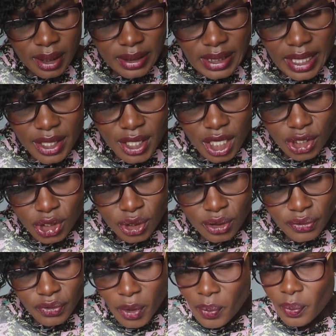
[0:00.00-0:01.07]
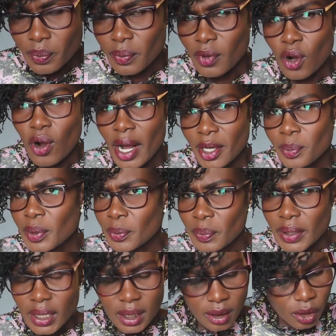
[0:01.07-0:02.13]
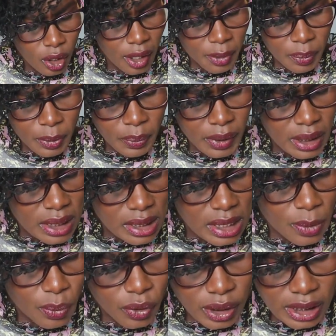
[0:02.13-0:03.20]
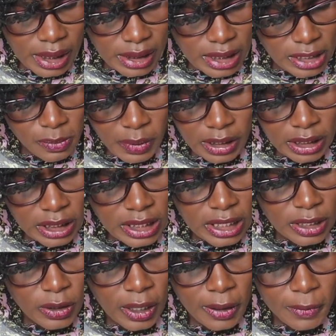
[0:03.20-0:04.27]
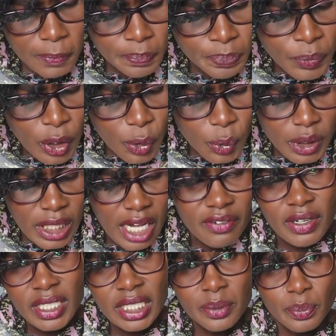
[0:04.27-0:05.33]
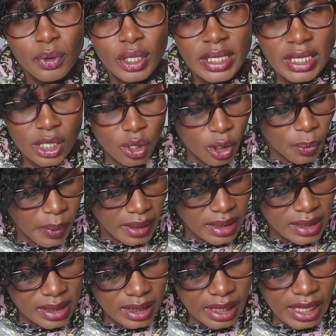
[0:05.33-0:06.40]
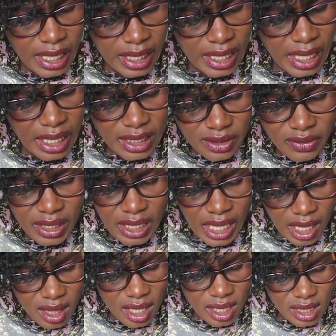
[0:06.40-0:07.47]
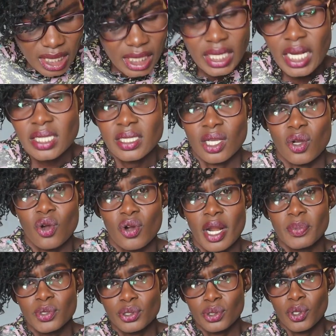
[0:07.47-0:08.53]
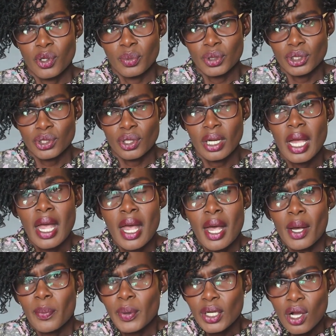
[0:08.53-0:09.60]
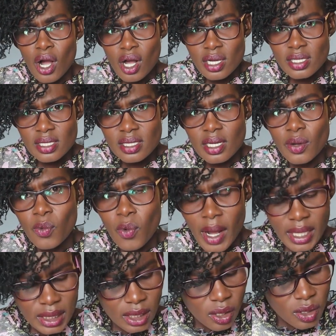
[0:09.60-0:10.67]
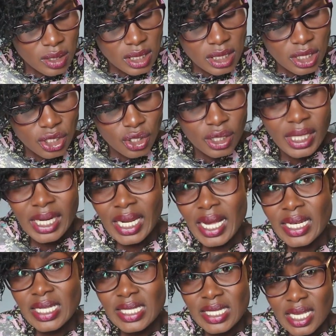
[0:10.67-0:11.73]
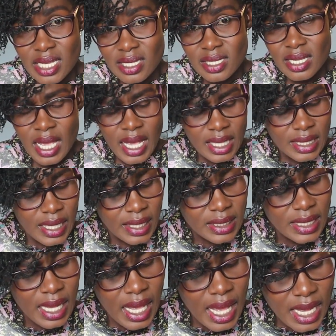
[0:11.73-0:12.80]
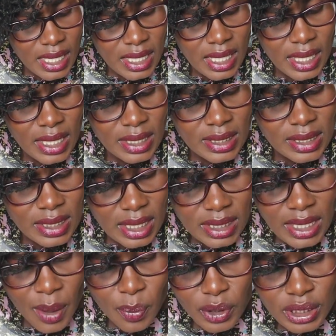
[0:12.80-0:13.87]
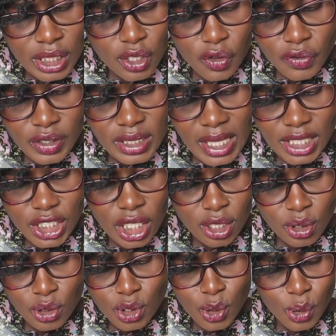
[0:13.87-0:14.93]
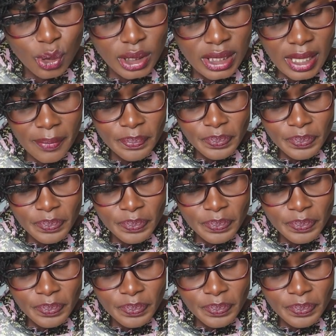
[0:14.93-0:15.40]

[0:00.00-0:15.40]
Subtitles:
direction from ORPP. ORPP is the body that is mandated with governing political parties in Kenya, and even Ethics and Anti-Corruption Commission, because while the Constitution clearly says that any state appointed officer shall not hold